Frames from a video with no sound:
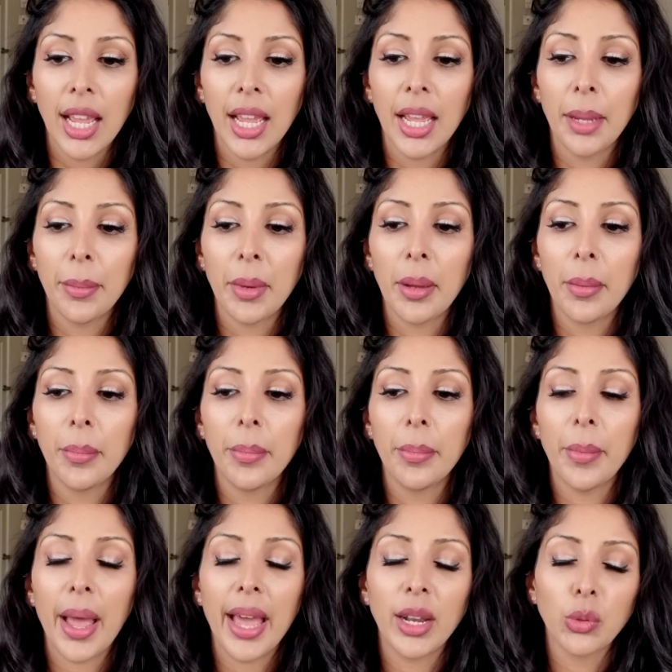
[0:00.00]

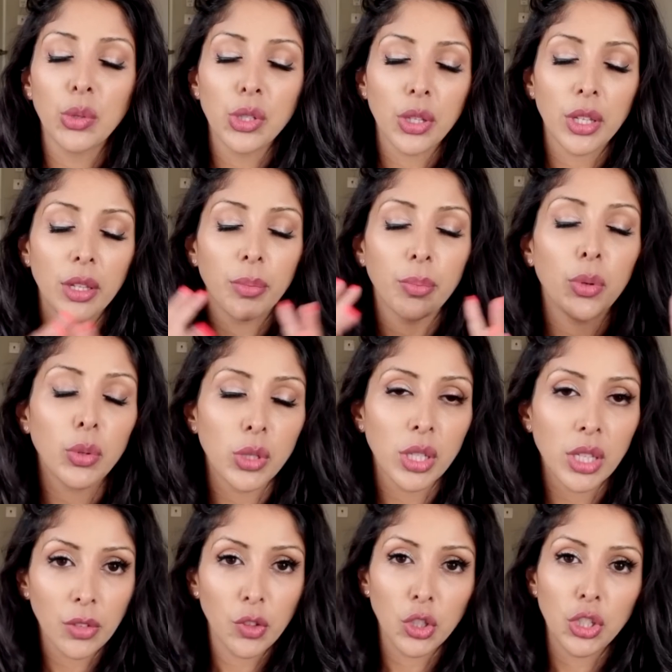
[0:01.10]
And also the
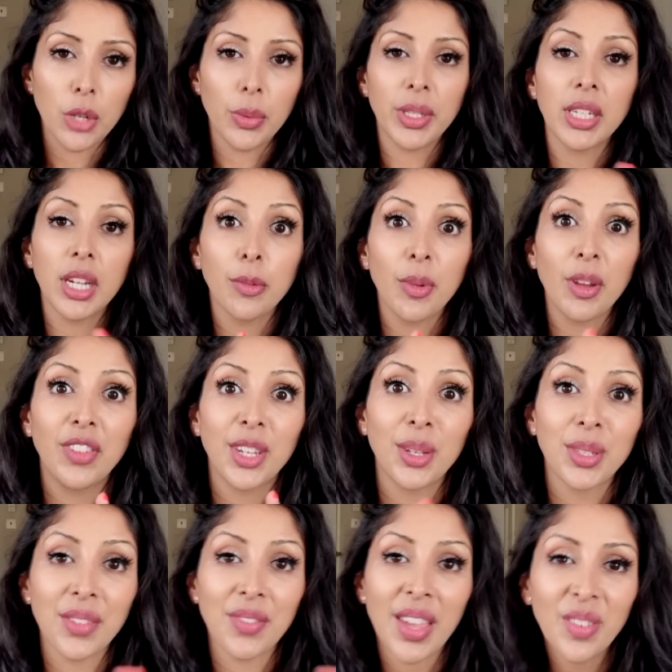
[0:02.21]
important thing for you to know is none of my
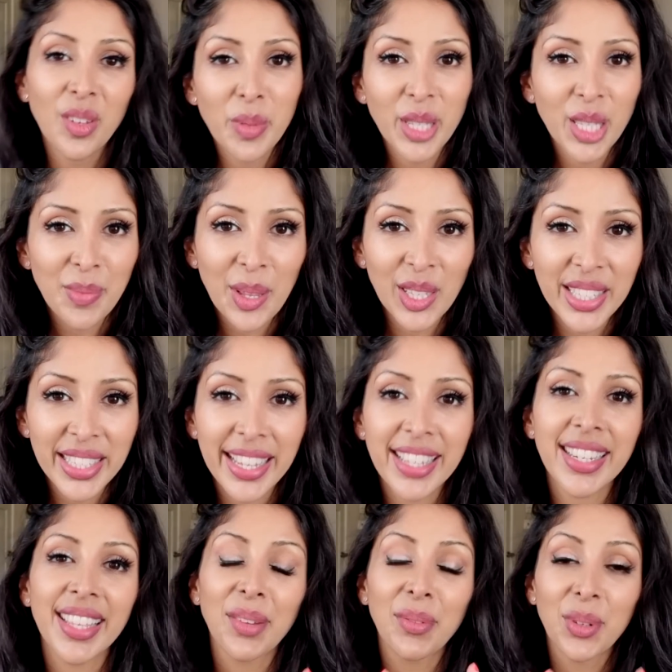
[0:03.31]
videos have ever been
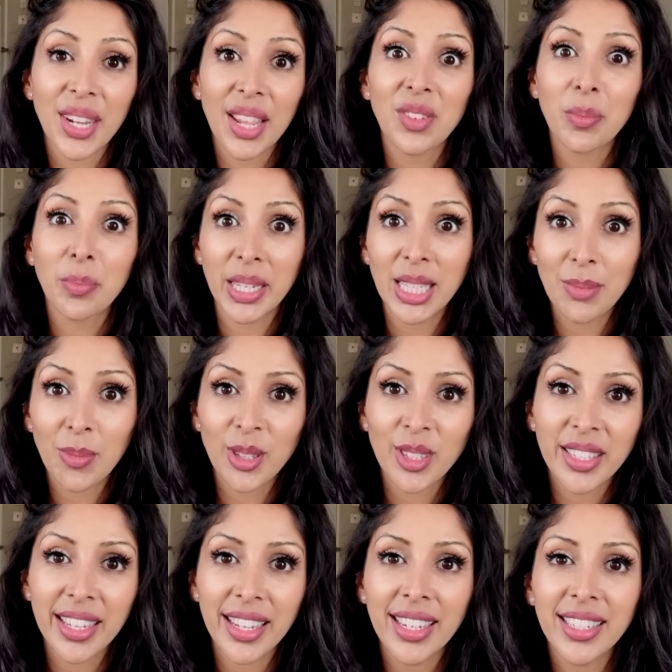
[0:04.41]
sponsored and they will never be
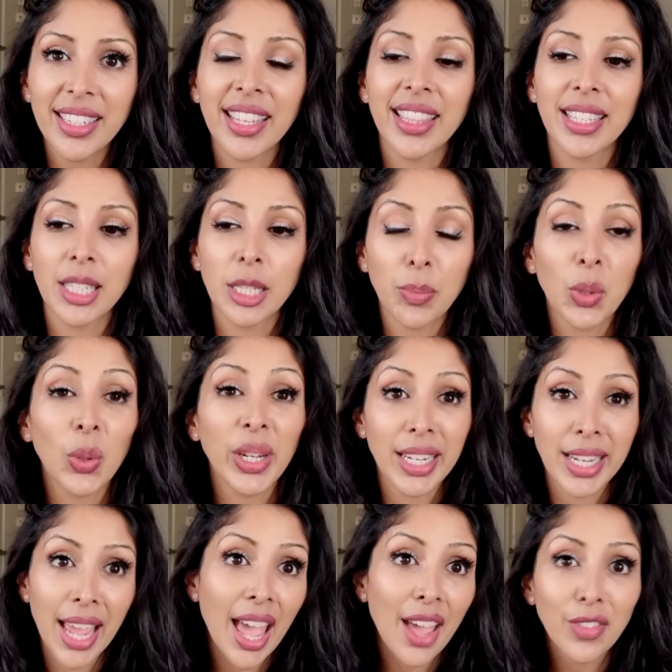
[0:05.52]
sponsored. This is purely
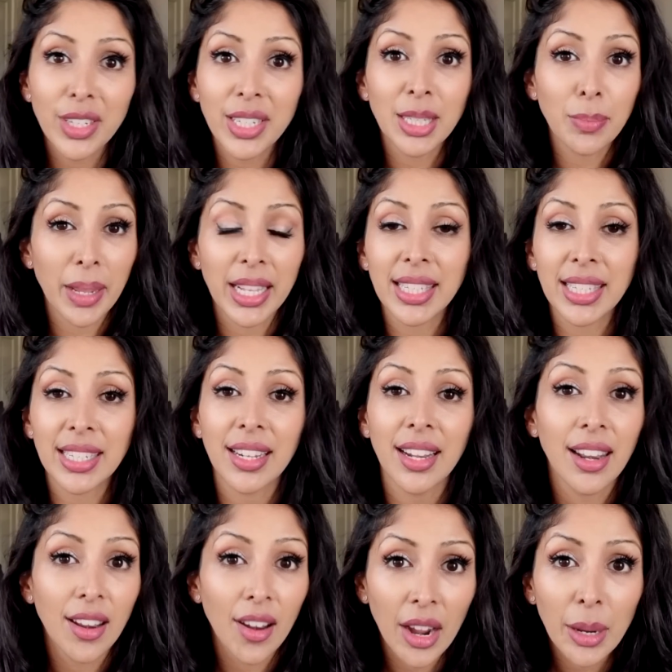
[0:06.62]
an
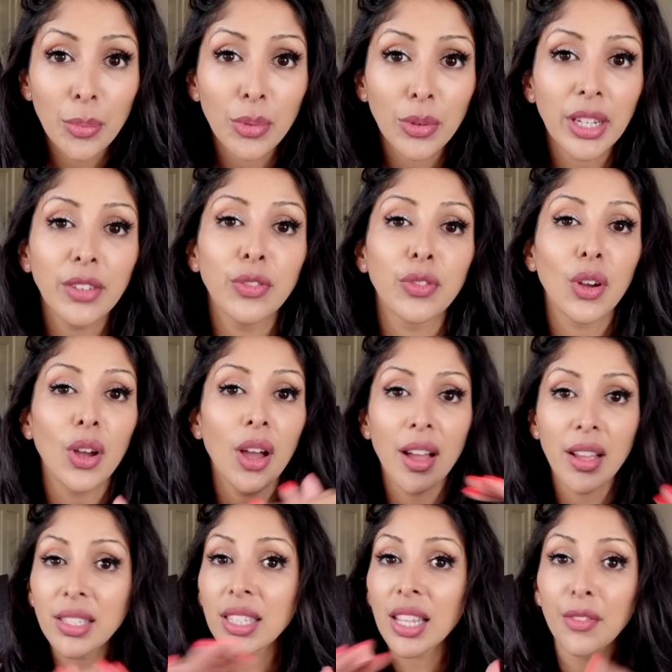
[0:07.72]
evidence-based library for
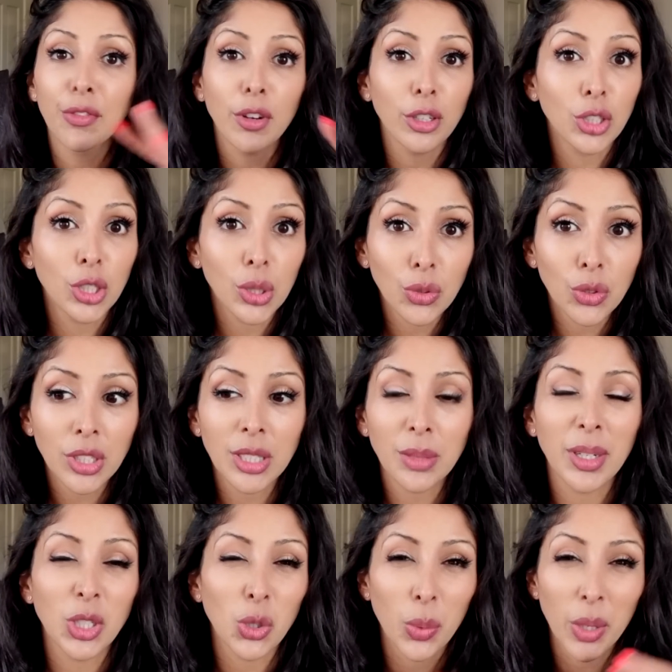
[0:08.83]
us and for our children
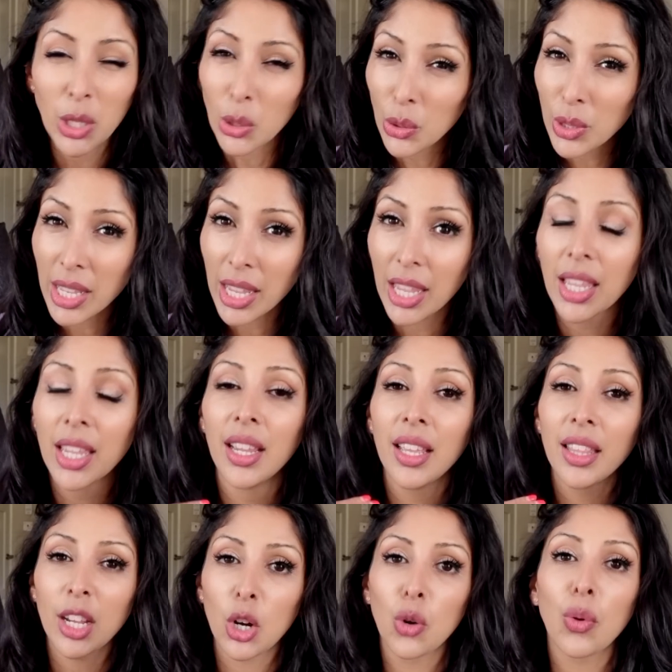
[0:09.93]
to make sure we're using
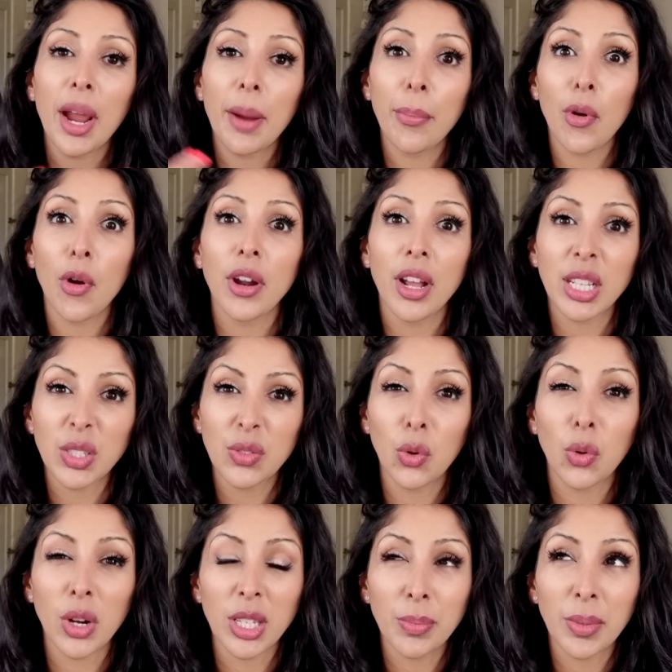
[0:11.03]
the correct products
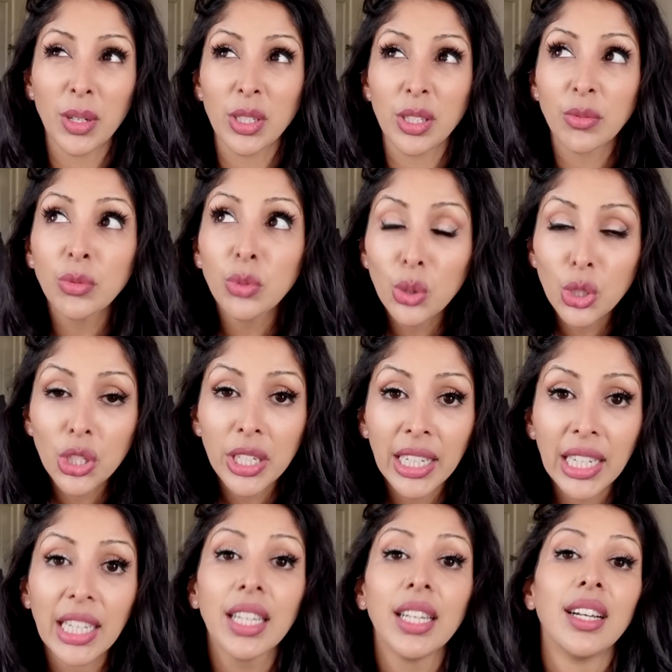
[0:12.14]
for us, because
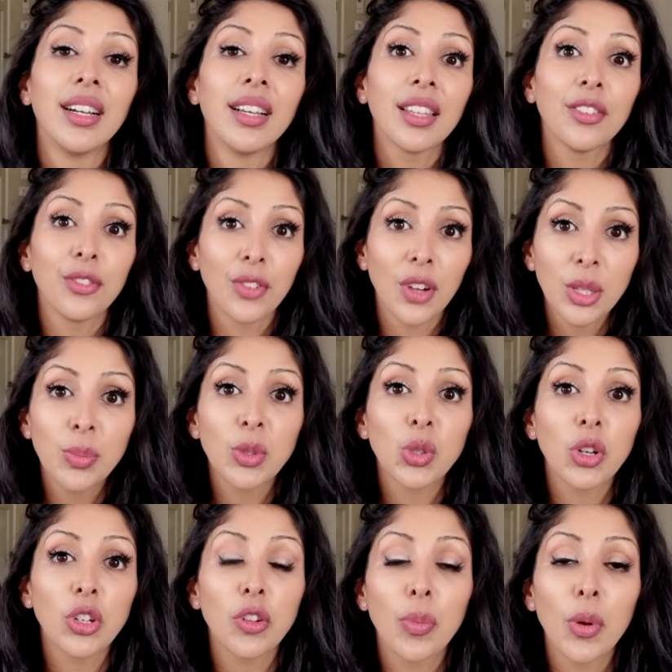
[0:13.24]
unfortunately, the vast
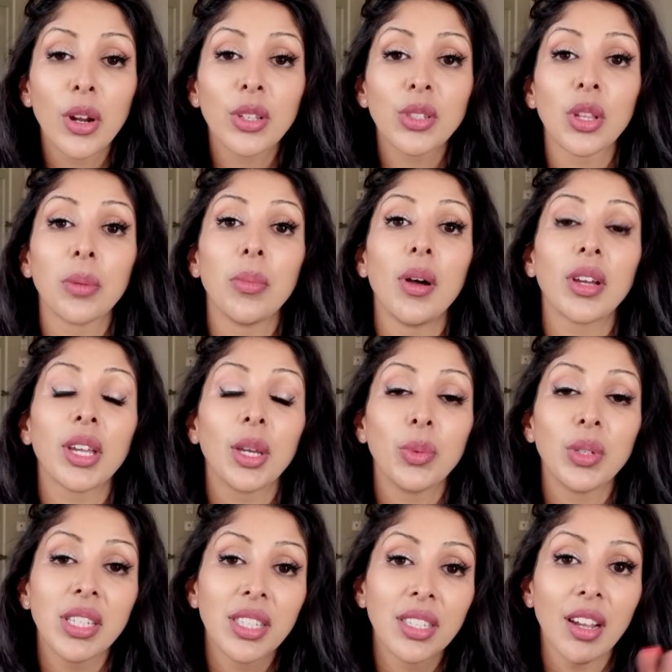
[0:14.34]
majority of products on the market
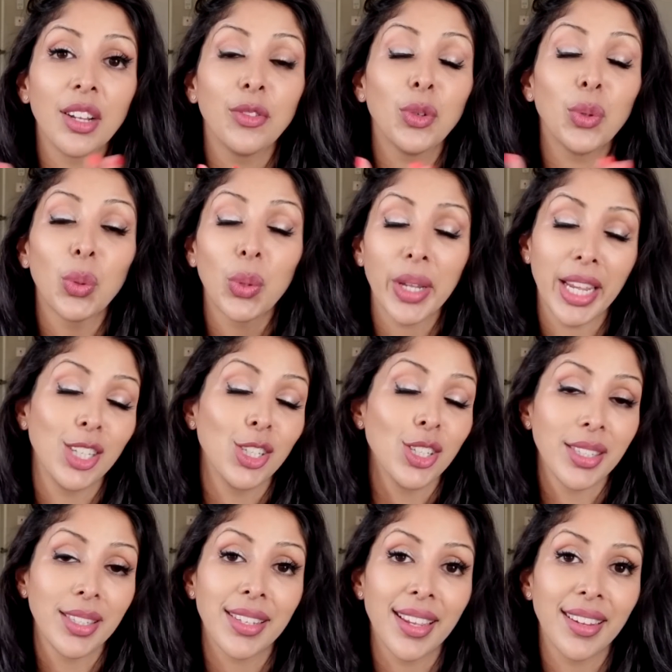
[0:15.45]
were designed for
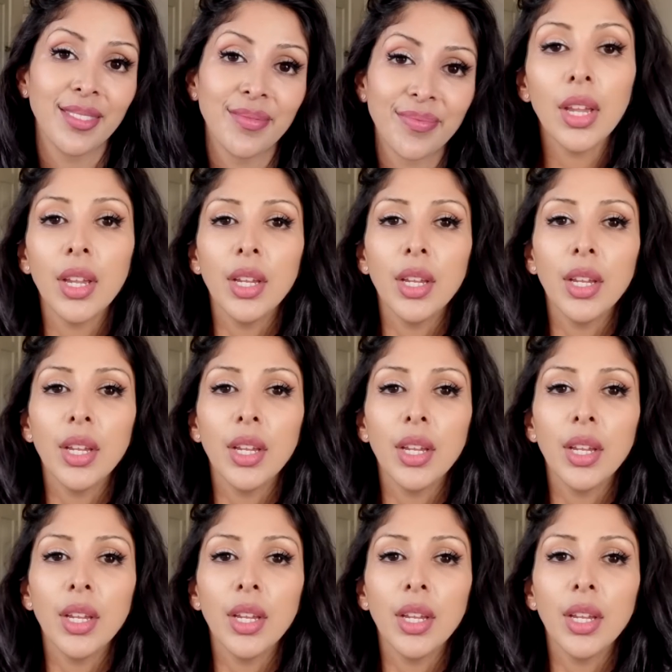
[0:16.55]
Caucasian skin.